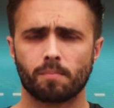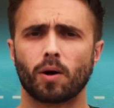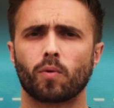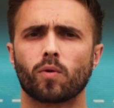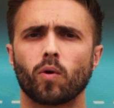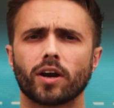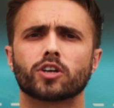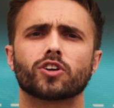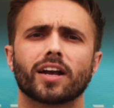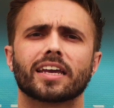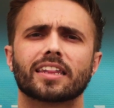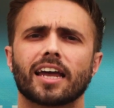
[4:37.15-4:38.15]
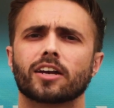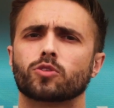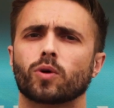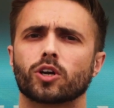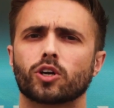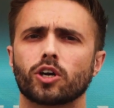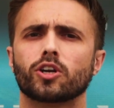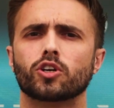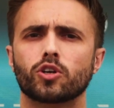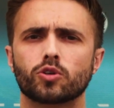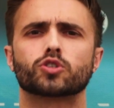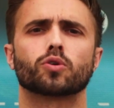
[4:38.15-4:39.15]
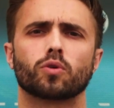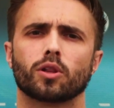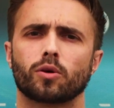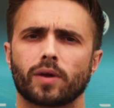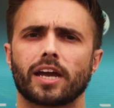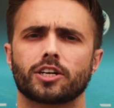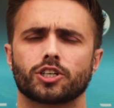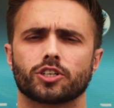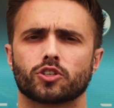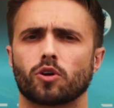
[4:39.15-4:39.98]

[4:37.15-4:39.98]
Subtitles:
but we want to try and get that into a good neutral location.